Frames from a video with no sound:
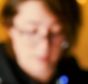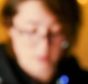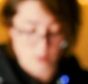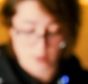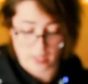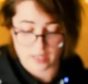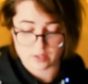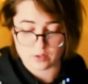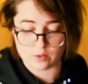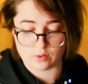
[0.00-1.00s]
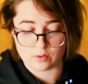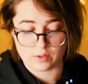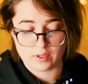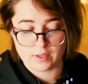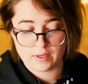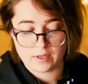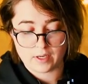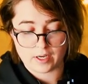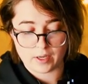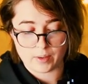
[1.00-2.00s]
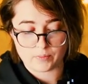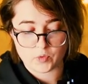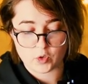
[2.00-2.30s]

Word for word: it's okay to um,